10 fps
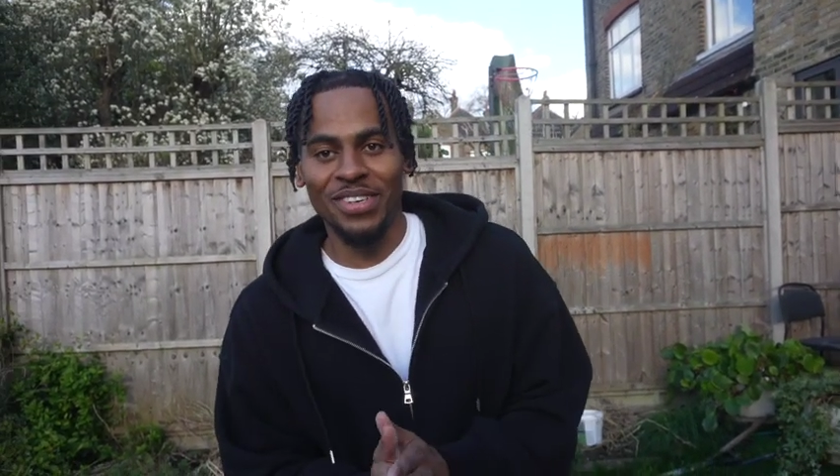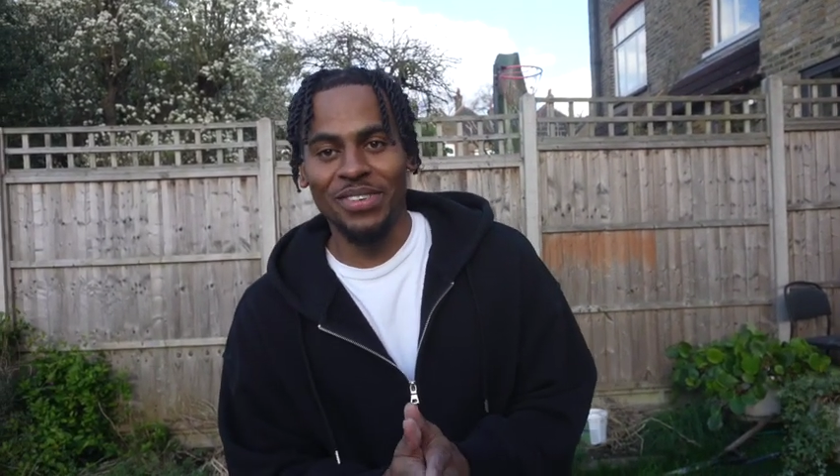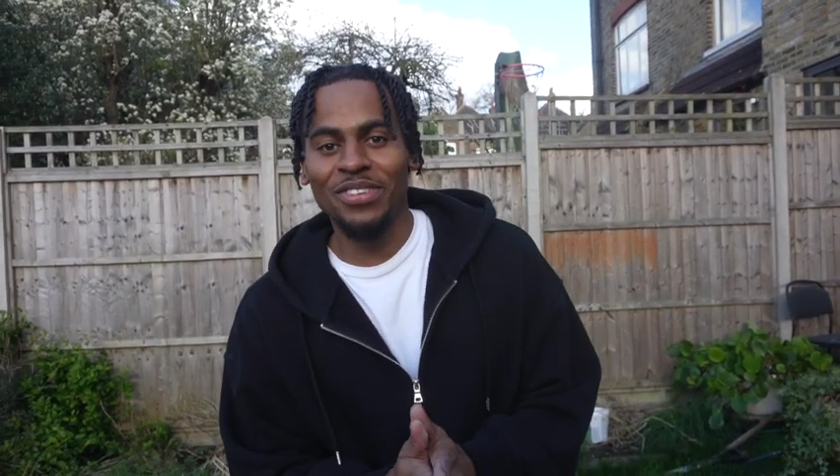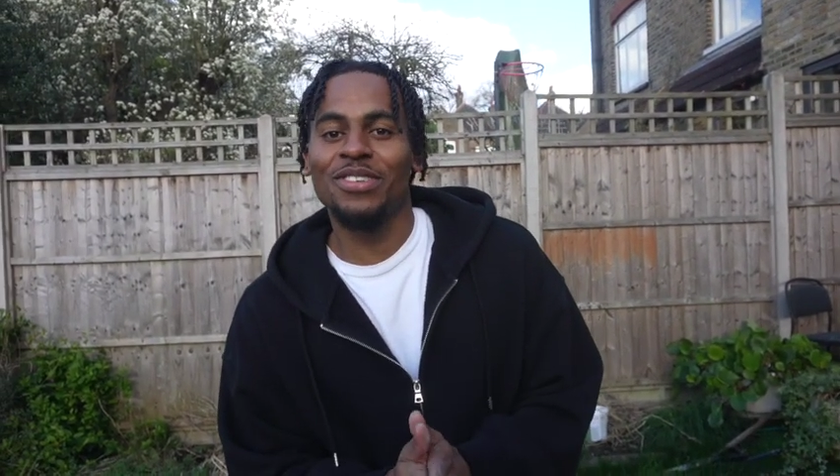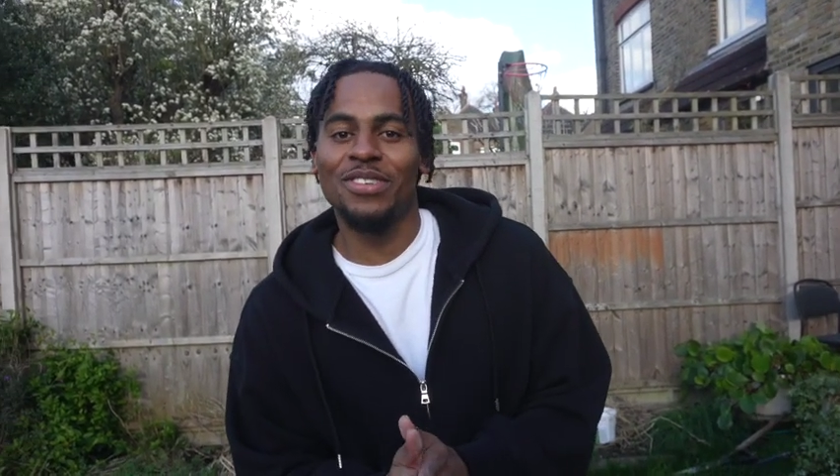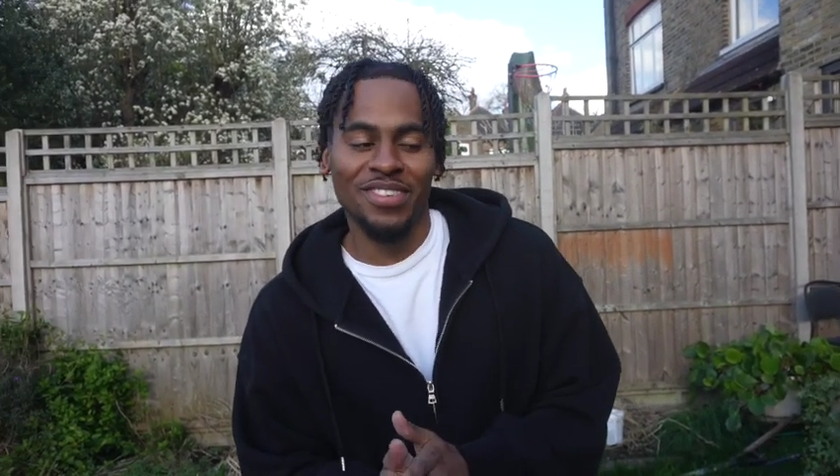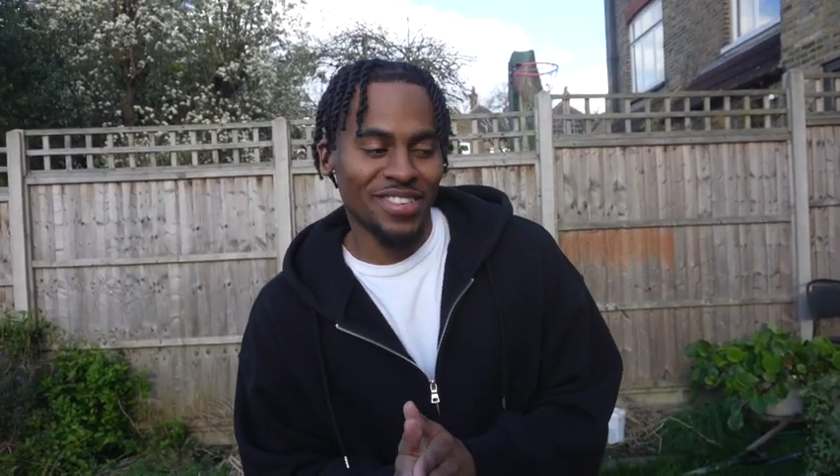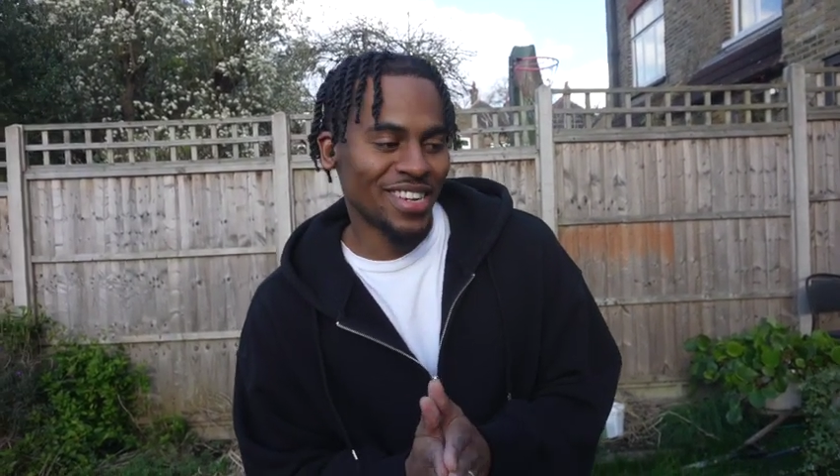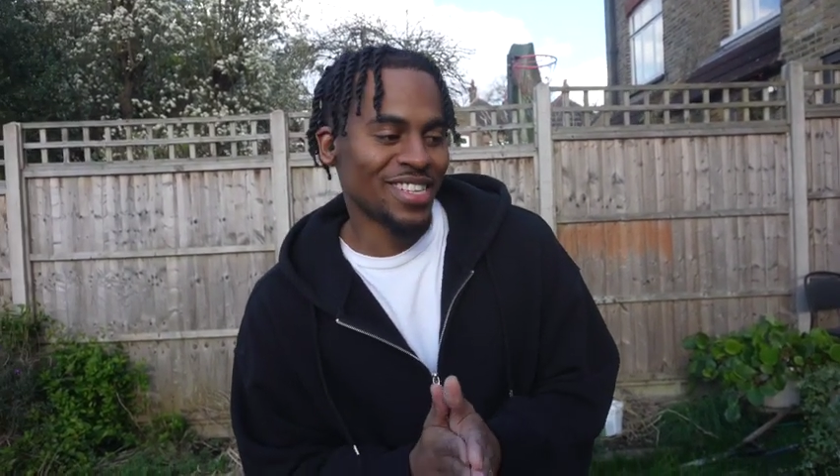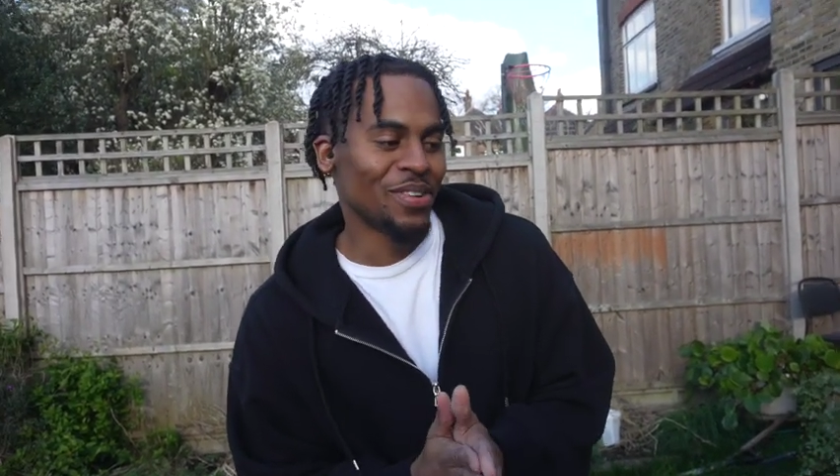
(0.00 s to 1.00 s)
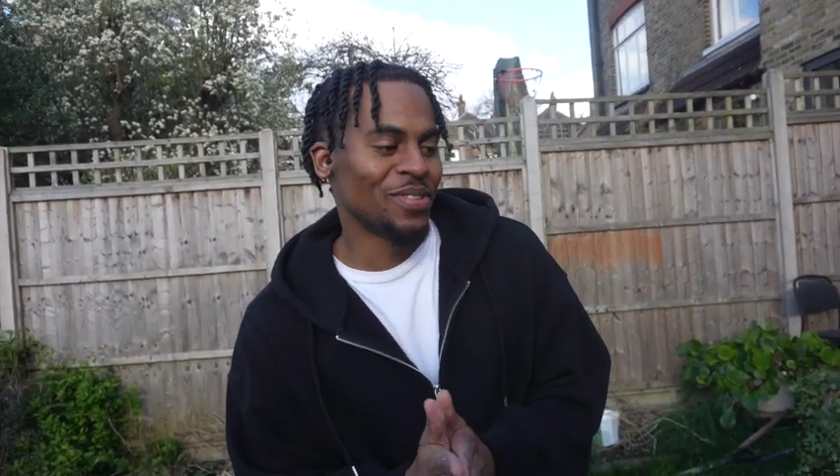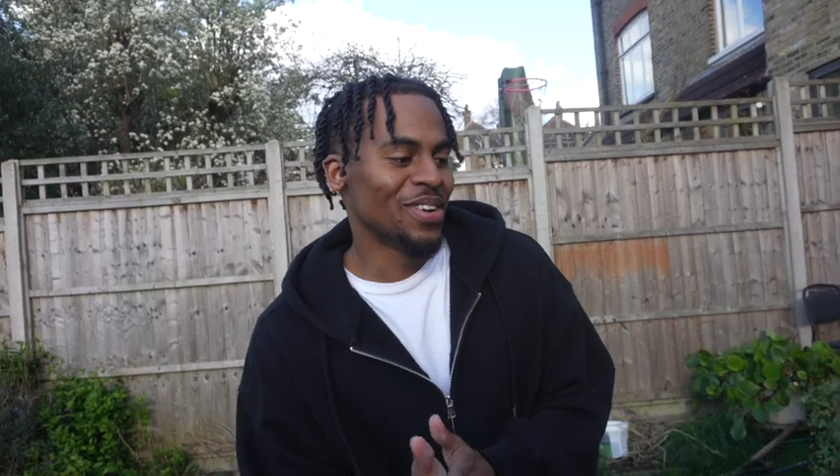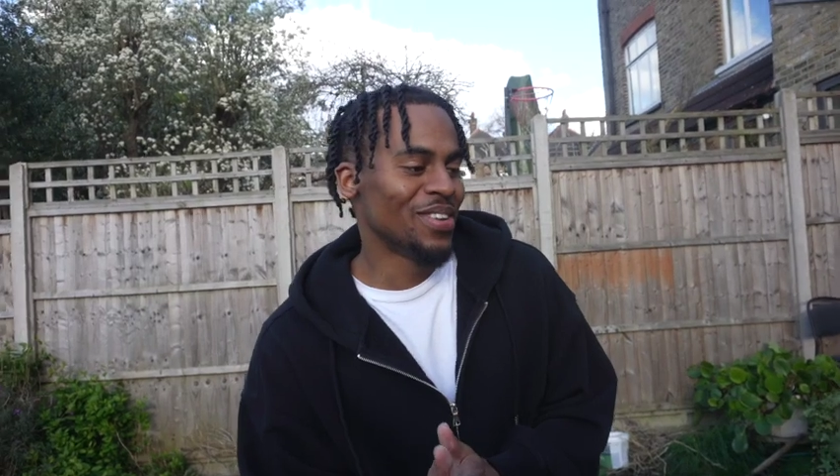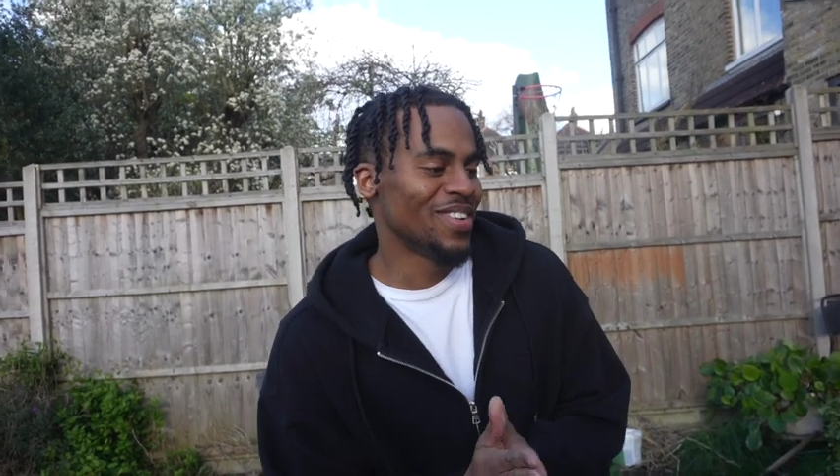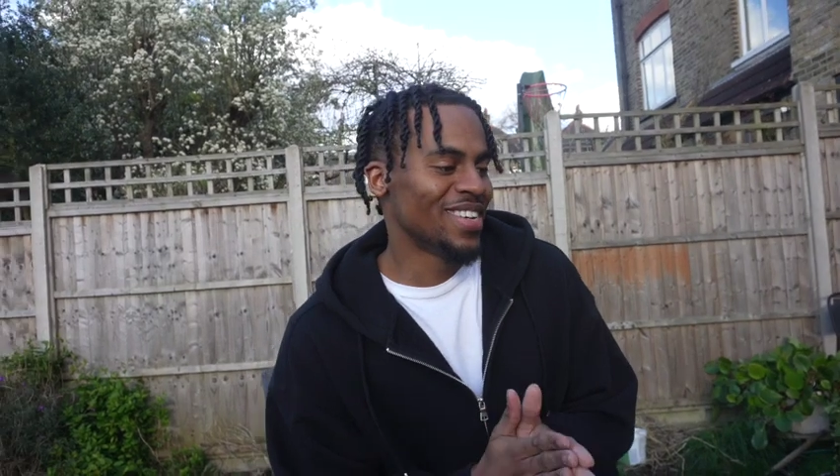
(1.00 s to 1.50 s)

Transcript: know, that's how we go.